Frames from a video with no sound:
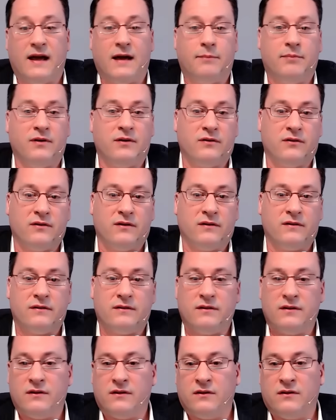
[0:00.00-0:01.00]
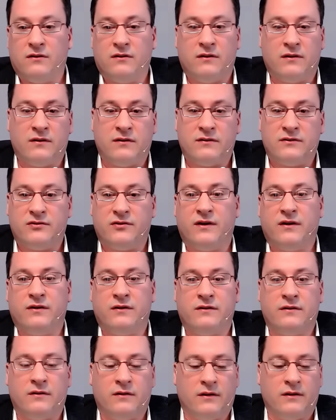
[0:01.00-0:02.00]
Anyway, the news
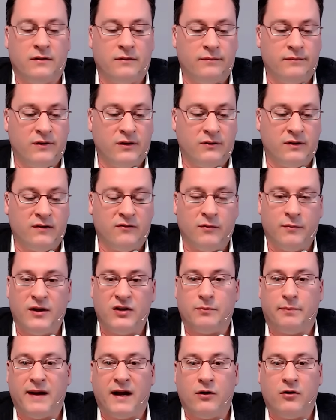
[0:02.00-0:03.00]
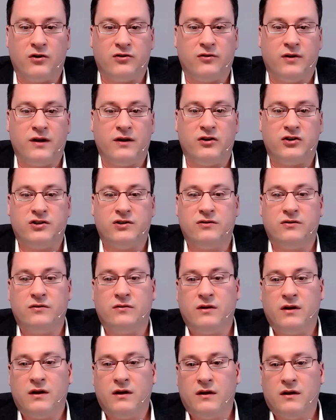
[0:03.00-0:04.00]
about Abbott leaving jeopardizes
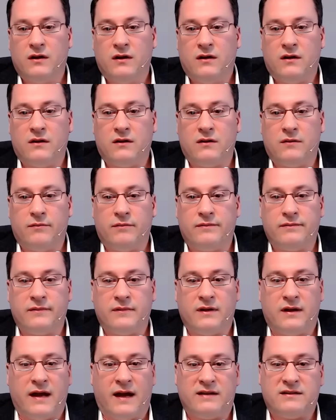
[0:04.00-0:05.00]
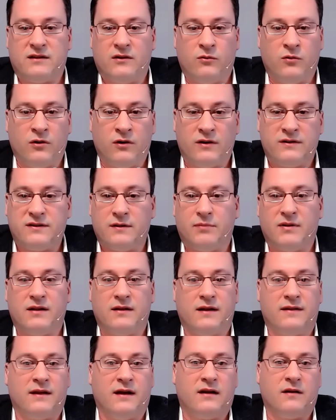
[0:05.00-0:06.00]
execution this year a
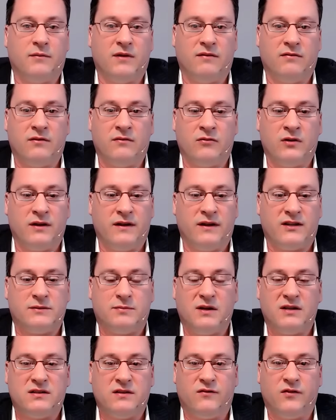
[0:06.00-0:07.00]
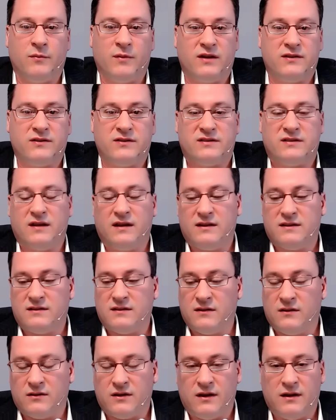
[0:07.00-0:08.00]
bit too, said Whiston, but hopefully the
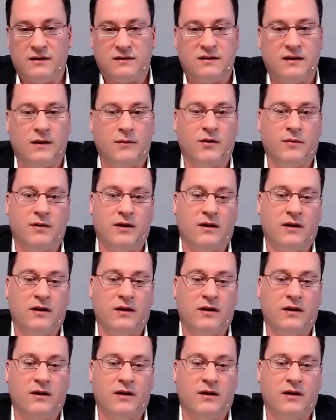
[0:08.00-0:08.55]
rest of the team